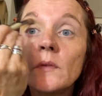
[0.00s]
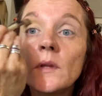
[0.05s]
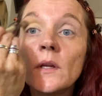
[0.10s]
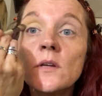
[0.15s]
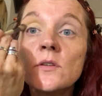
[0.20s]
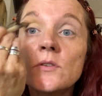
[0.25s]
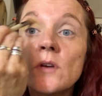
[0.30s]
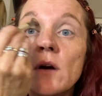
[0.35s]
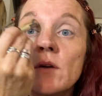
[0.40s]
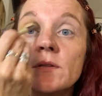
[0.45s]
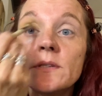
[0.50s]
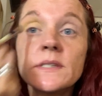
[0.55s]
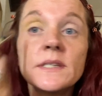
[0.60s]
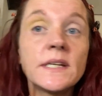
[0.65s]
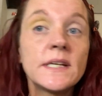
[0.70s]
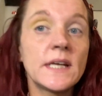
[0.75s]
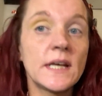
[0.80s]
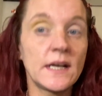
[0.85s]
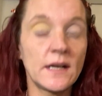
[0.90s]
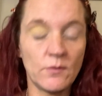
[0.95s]
So I was
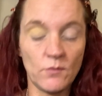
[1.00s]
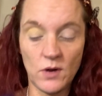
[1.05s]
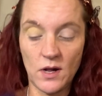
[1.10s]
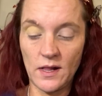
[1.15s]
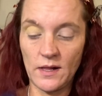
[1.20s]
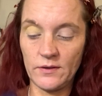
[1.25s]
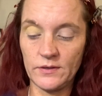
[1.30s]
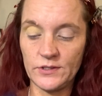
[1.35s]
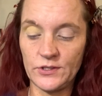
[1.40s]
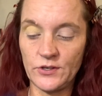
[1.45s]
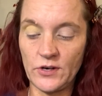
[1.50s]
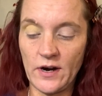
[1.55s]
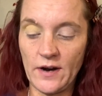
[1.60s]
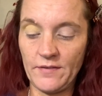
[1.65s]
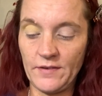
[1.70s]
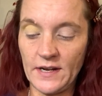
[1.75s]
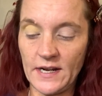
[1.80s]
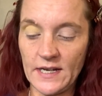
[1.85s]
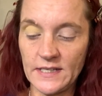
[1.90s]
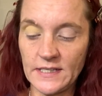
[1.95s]
thinking while I was
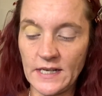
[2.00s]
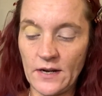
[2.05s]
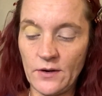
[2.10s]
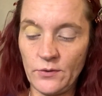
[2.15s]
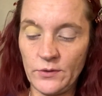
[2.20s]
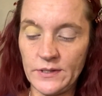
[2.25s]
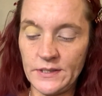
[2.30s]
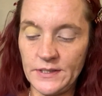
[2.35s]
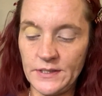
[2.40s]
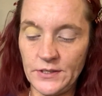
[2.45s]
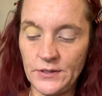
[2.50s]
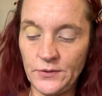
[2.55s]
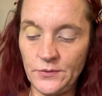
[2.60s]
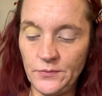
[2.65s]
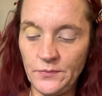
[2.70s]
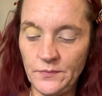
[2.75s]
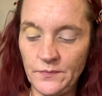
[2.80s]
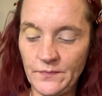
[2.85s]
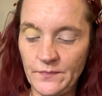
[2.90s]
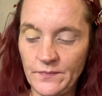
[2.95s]
driving, as I always do,
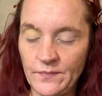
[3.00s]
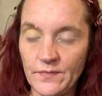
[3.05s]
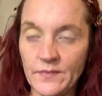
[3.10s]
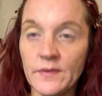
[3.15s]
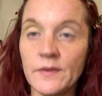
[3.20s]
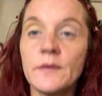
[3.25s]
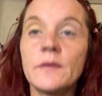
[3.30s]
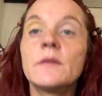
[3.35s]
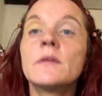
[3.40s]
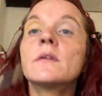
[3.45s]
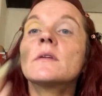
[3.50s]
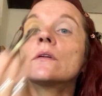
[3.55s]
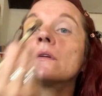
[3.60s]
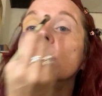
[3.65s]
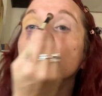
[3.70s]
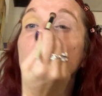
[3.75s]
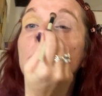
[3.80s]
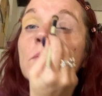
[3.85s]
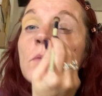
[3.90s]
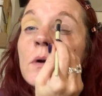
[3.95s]

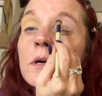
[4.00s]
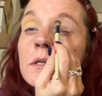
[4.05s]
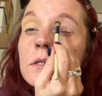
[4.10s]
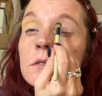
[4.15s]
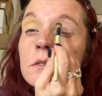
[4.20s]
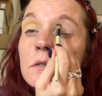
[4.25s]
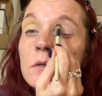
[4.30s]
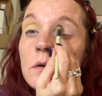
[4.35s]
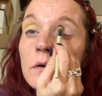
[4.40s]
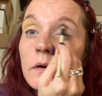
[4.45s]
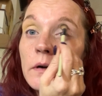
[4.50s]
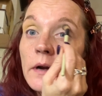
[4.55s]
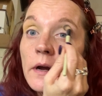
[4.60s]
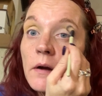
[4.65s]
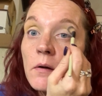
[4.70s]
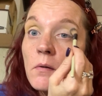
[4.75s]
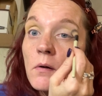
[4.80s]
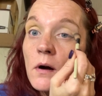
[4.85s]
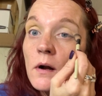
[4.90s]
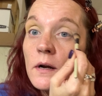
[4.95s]
what story I
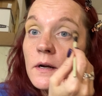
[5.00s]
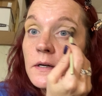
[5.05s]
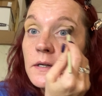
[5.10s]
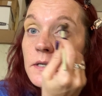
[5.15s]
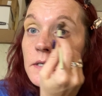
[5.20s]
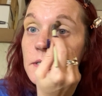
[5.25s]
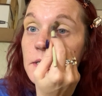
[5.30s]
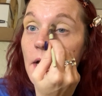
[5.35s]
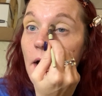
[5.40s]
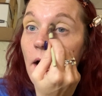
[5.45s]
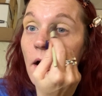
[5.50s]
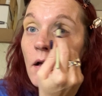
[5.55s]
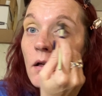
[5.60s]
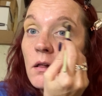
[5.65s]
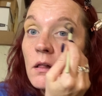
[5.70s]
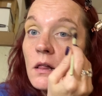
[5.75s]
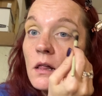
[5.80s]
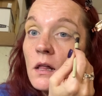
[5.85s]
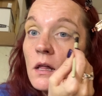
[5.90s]
wanted to tell